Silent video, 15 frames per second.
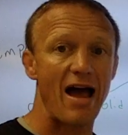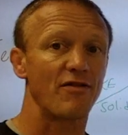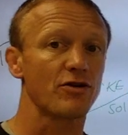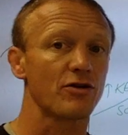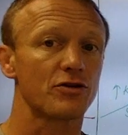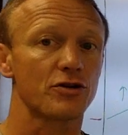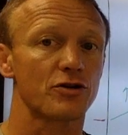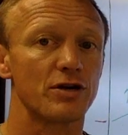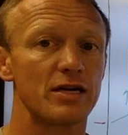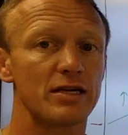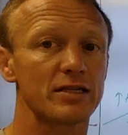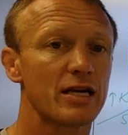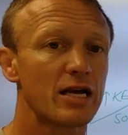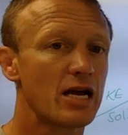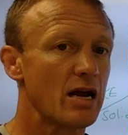500
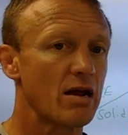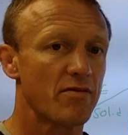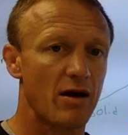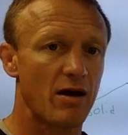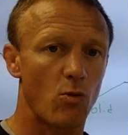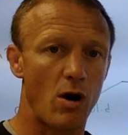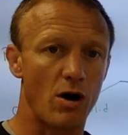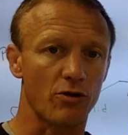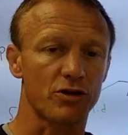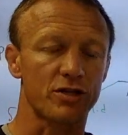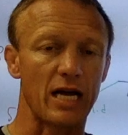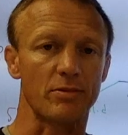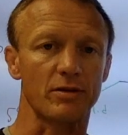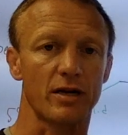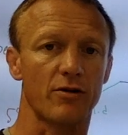degrees, that water
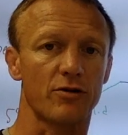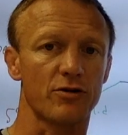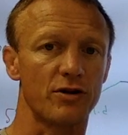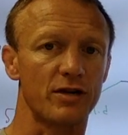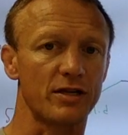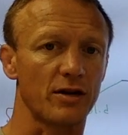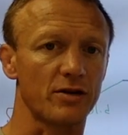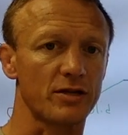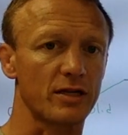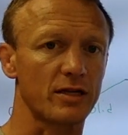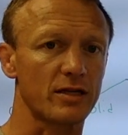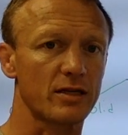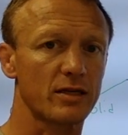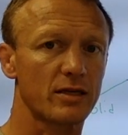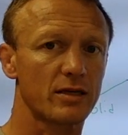stops at 100 degrees
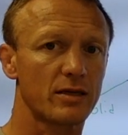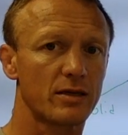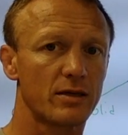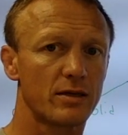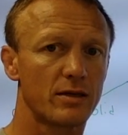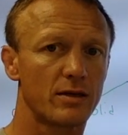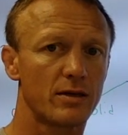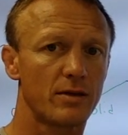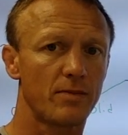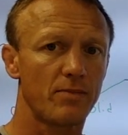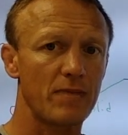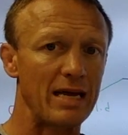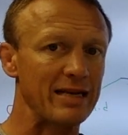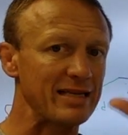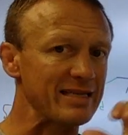Celsius
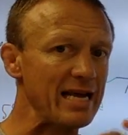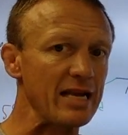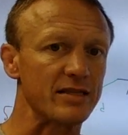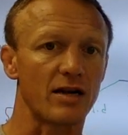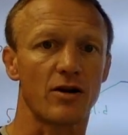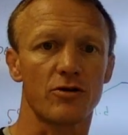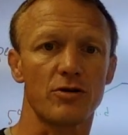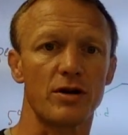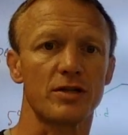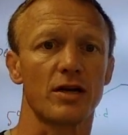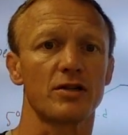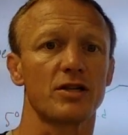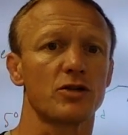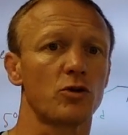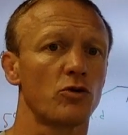and stays at 100
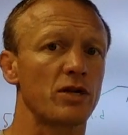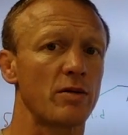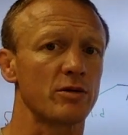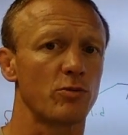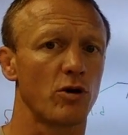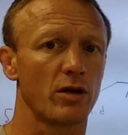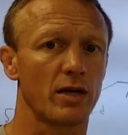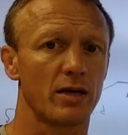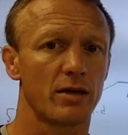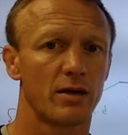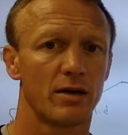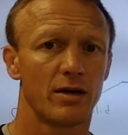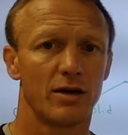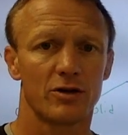degrees Celsius the whole time it's boiling.